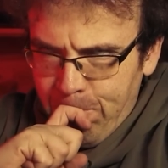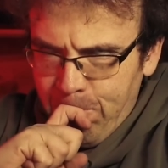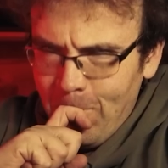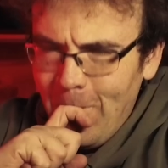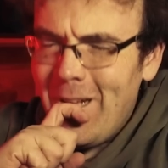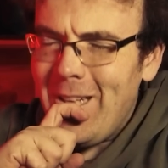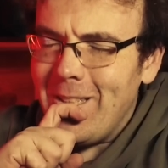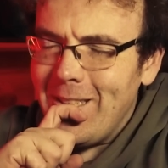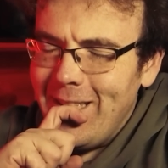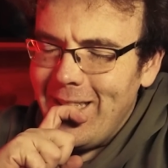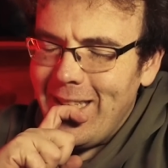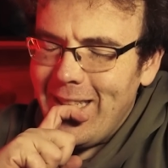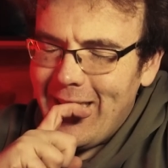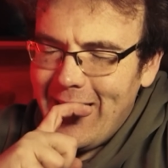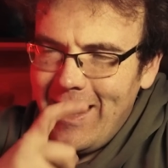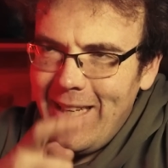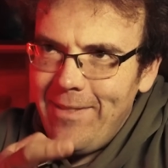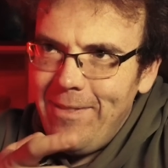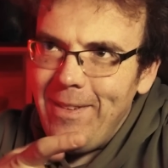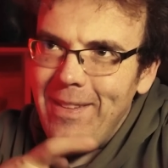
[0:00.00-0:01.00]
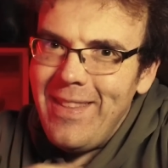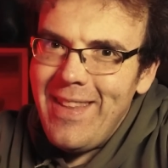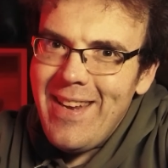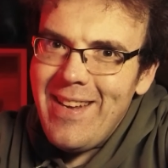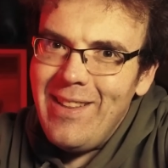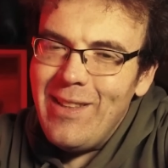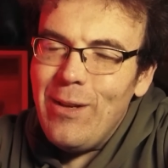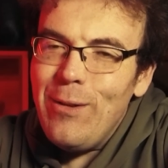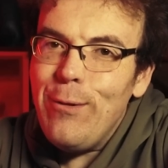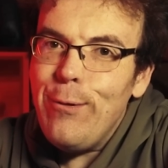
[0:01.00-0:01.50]
Well, given the
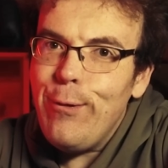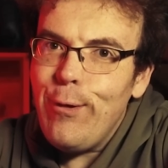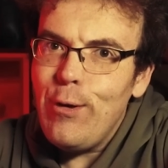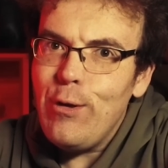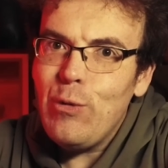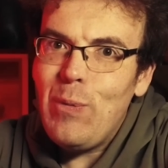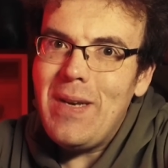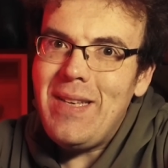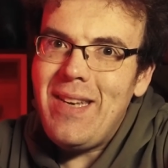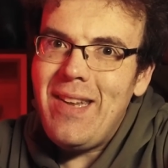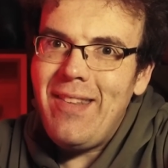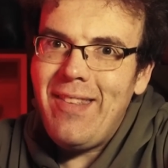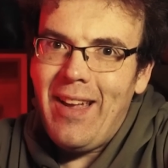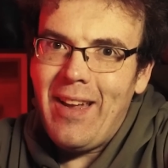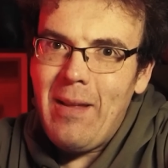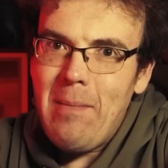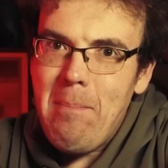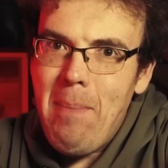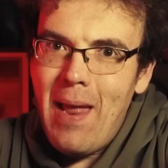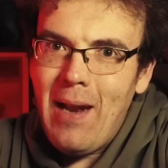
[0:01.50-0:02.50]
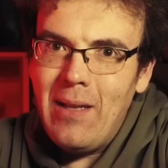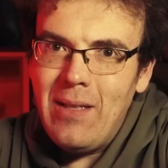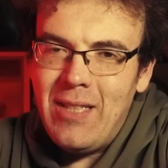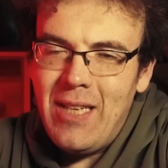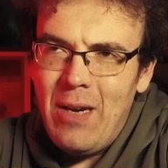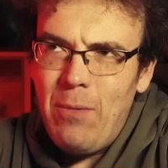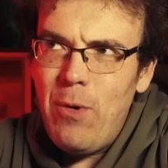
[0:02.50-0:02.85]
Alonso 20-second penalty,